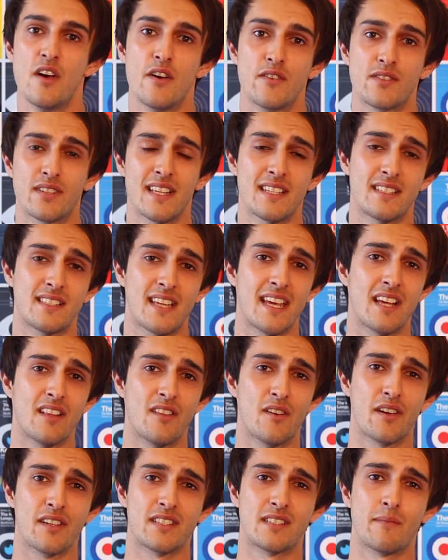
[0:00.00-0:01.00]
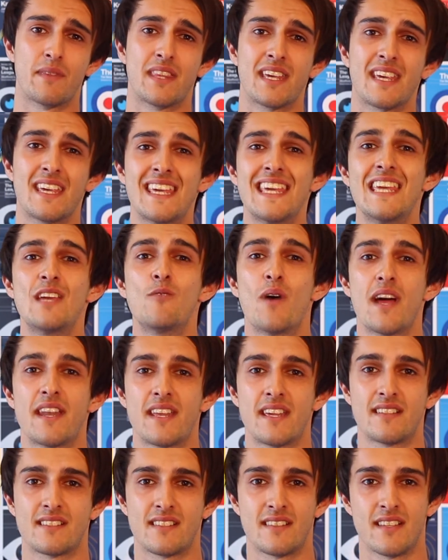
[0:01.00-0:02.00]
So let's take a look at some of the key
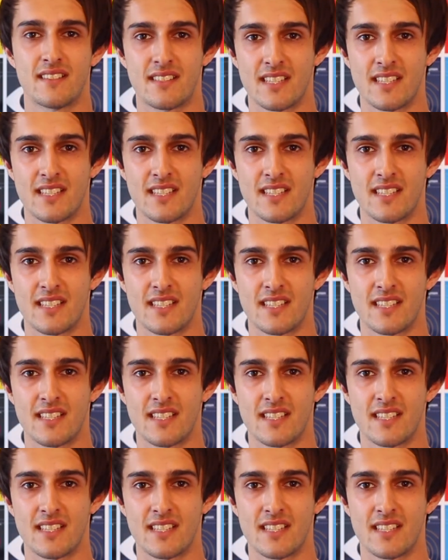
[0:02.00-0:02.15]
weddings in the